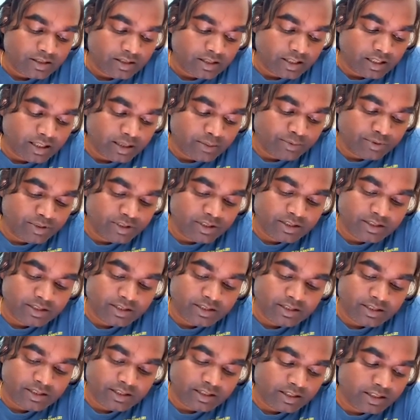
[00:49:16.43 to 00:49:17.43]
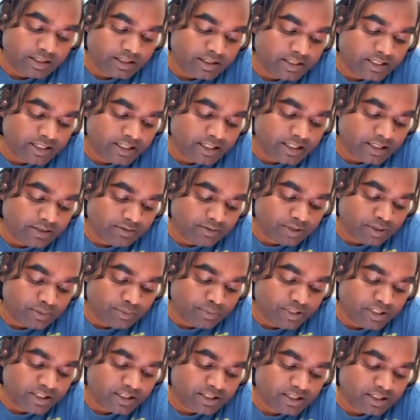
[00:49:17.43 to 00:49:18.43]
of this in the set of
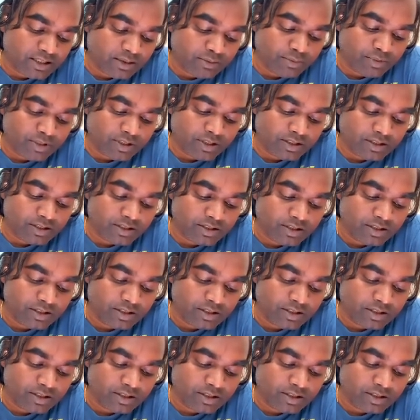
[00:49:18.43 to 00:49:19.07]
complex numbers,